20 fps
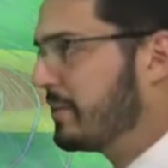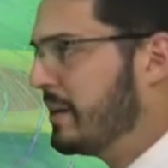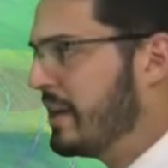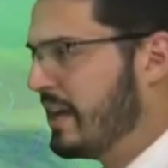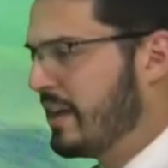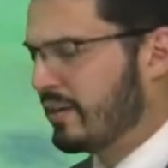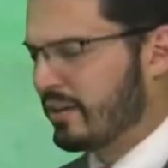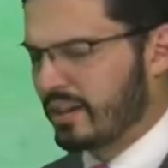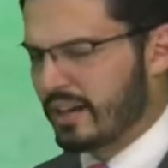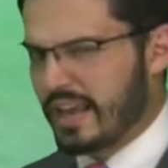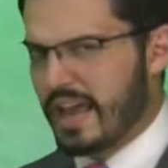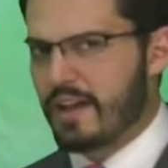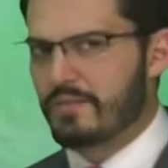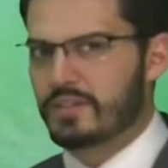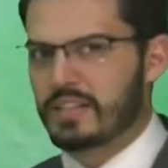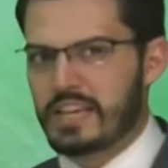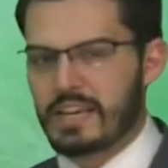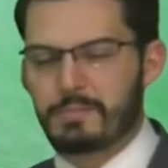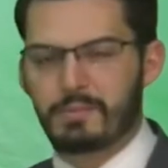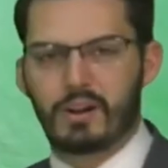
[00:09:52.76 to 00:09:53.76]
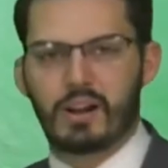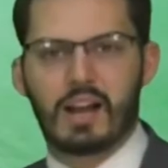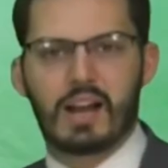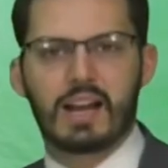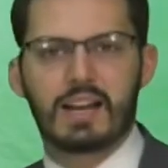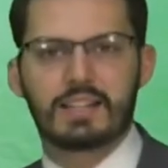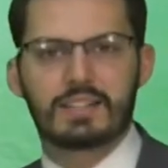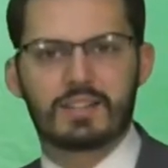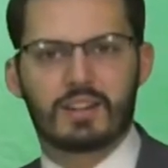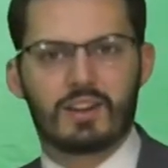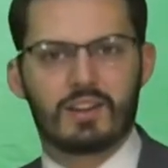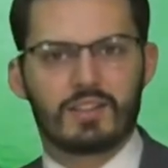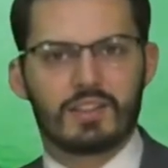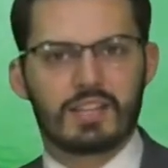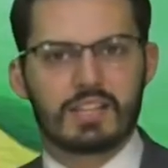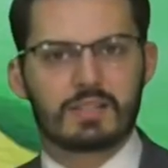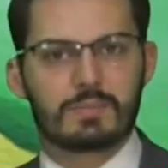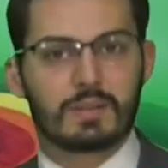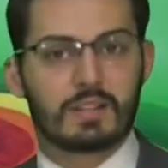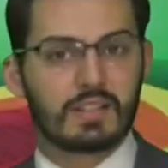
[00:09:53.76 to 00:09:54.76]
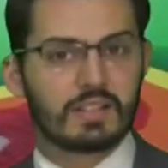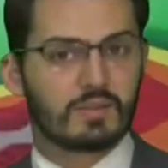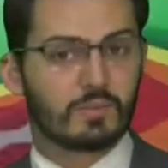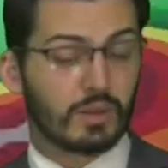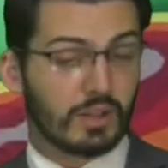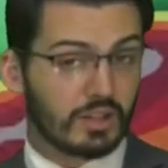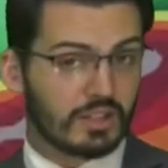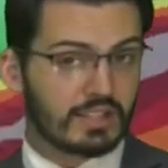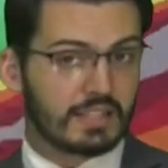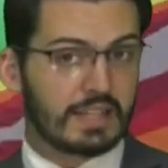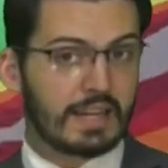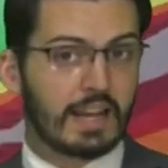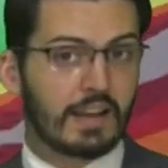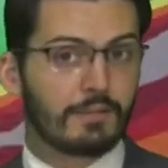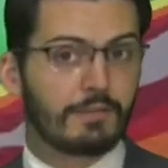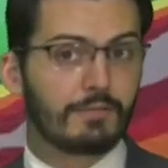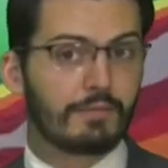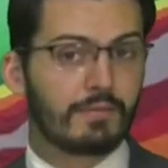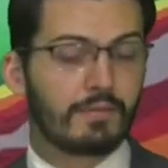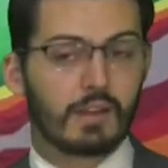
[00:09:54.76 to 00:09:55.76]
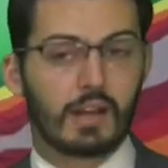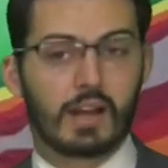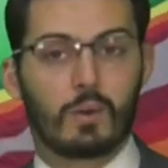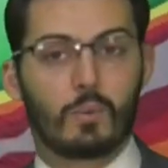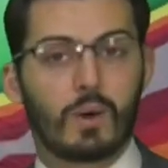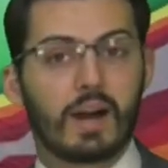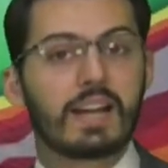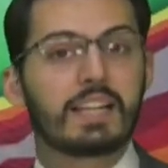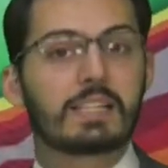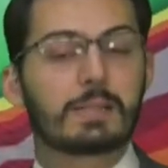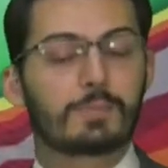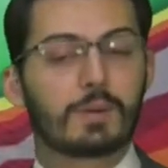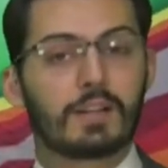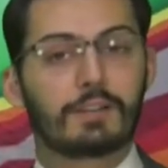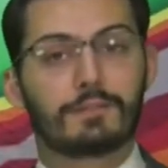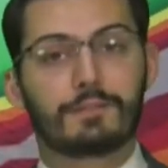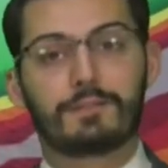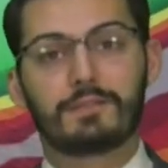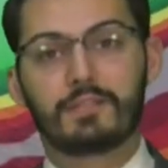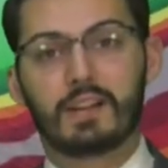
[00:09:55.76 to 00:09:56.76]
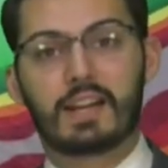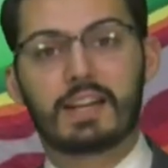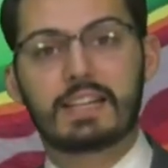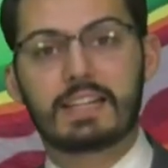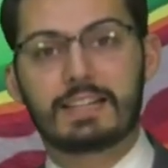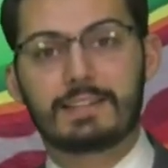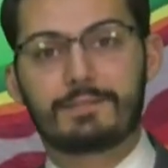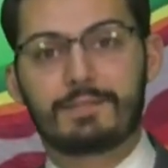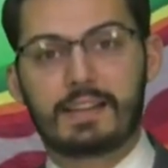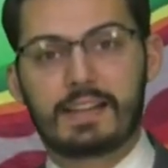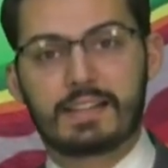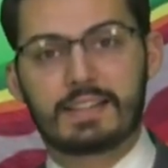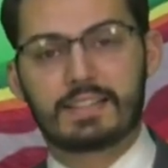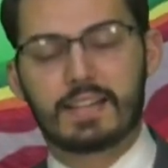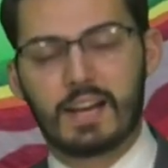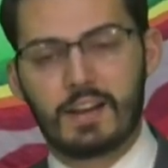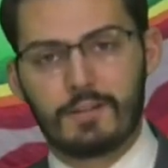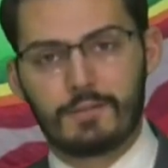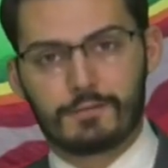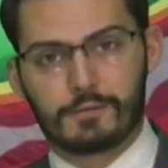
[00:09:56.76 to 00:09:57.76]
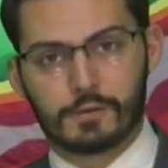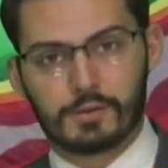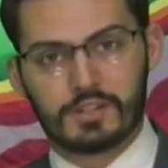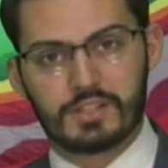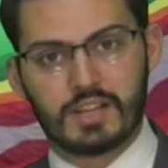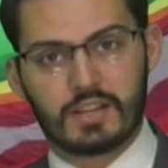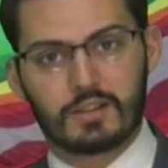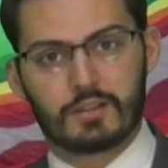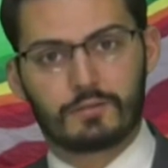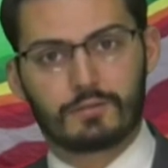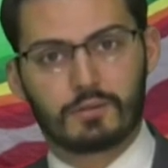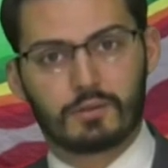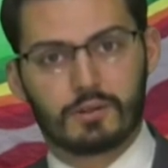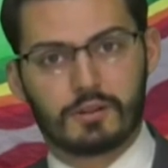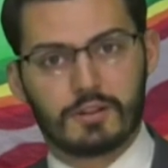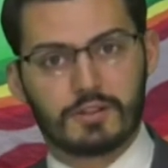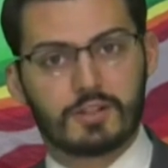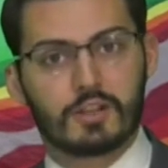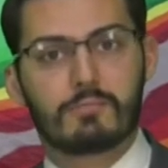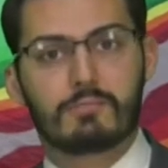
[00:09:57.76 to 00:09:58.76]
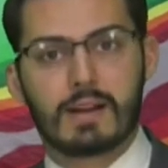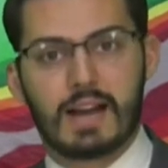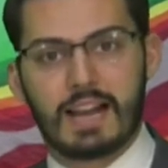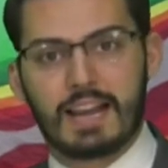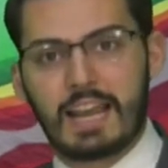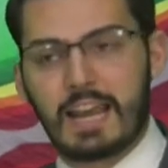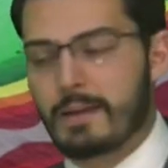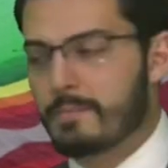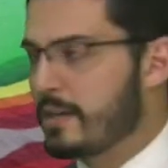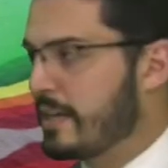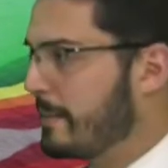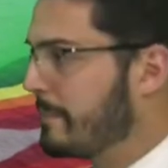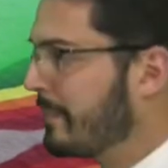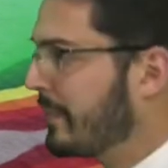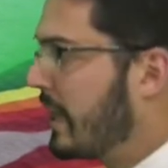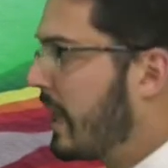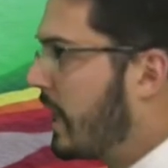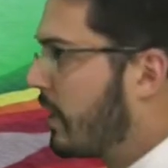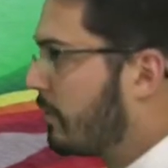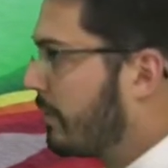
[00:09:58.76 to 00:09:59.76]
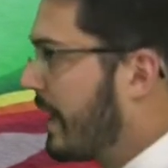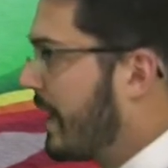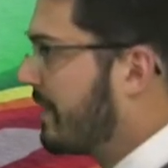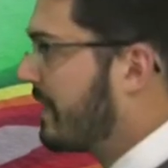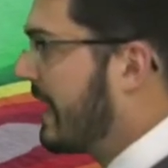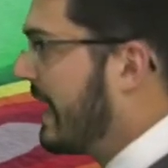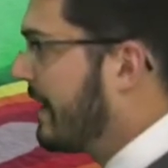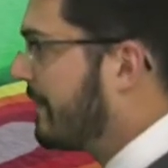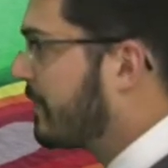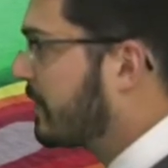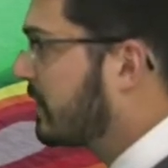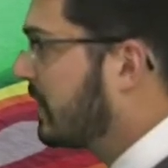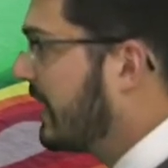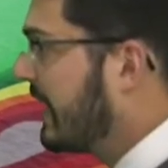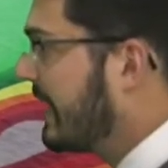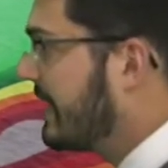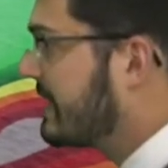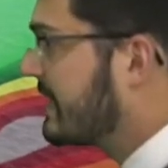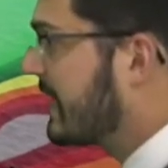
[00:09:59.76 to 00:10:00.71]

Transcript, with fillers: we're going to have to keep our eyes on this because we could see a, a widespread flooding event for southern Florida. So Miami, around the Everglades,